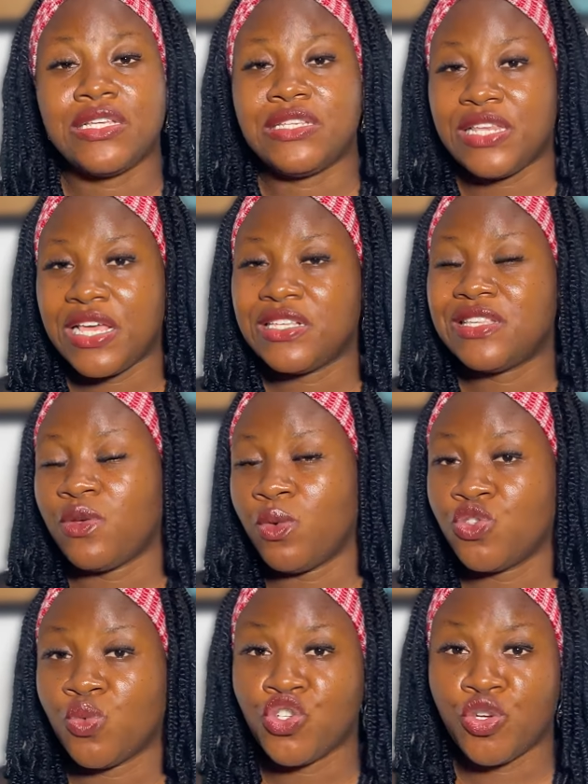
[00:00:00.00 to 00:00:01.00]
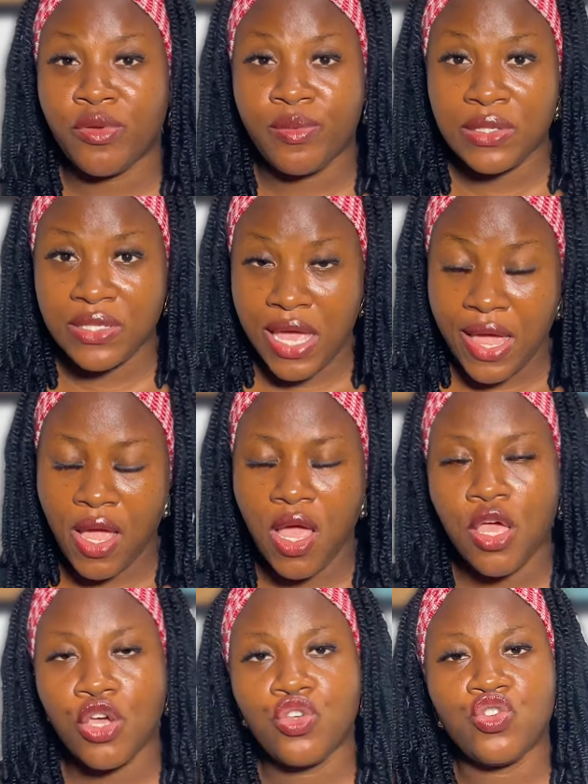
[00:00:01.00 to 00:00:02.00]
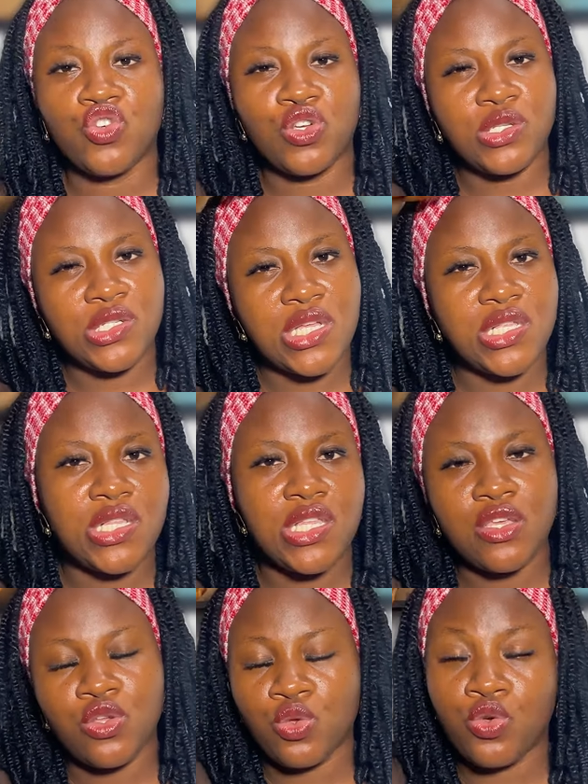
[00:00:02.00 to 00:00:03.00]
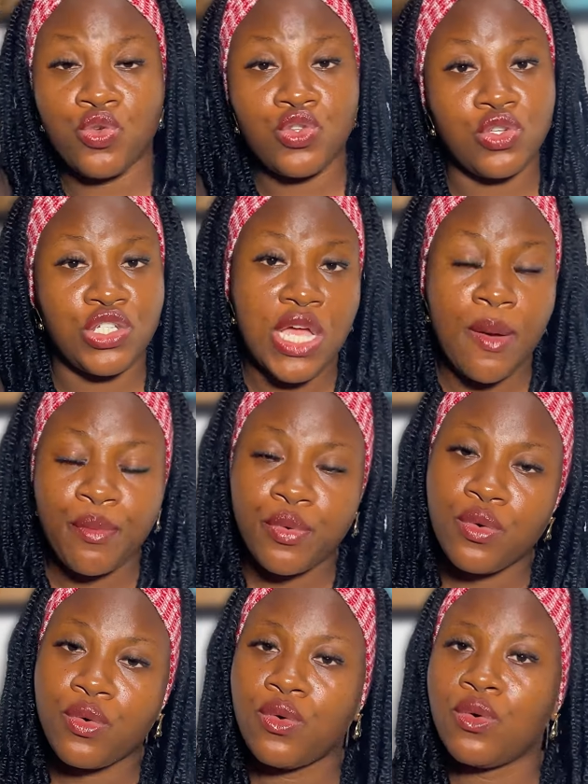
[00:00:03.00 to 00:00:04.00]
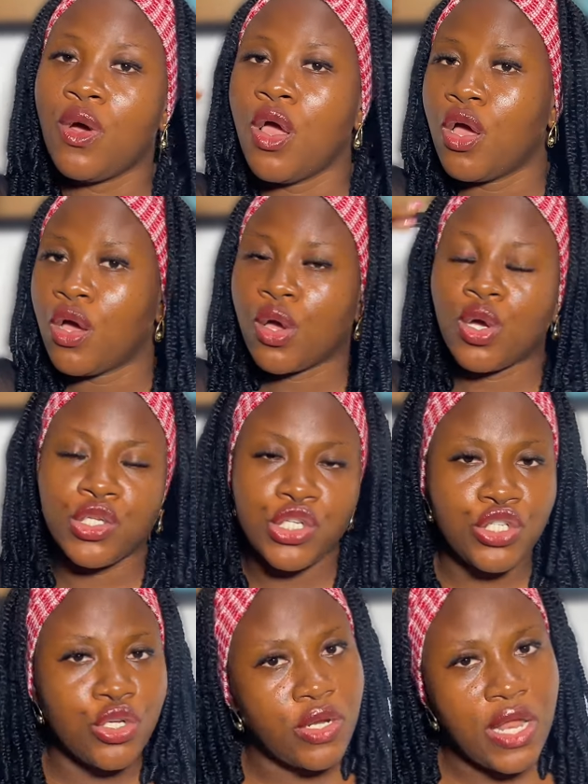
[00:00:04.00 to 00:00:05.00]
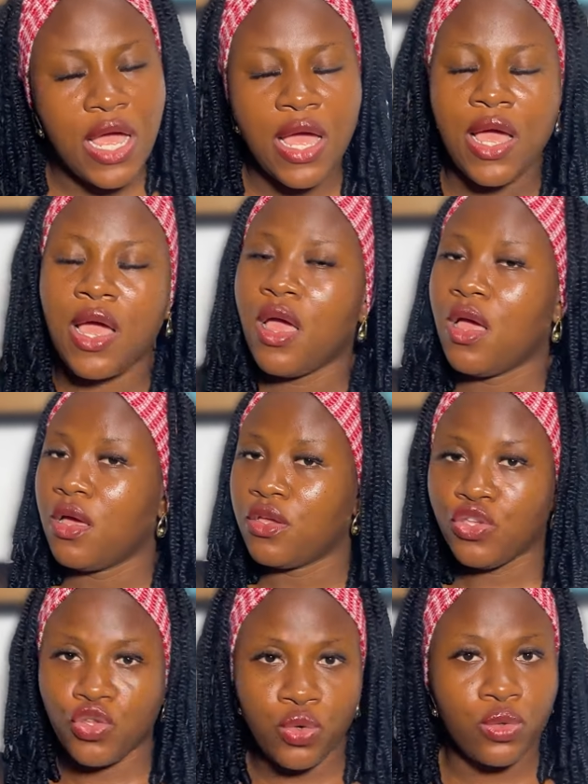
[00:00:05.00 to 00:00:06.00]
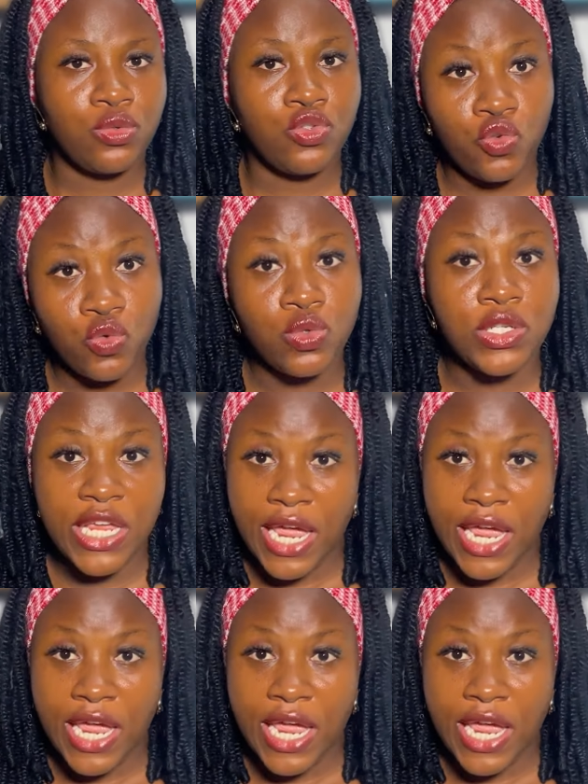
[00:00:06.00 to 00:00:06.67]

The days that you want to wash your baby's hair, you just gently, use your shampoo, conditioner, do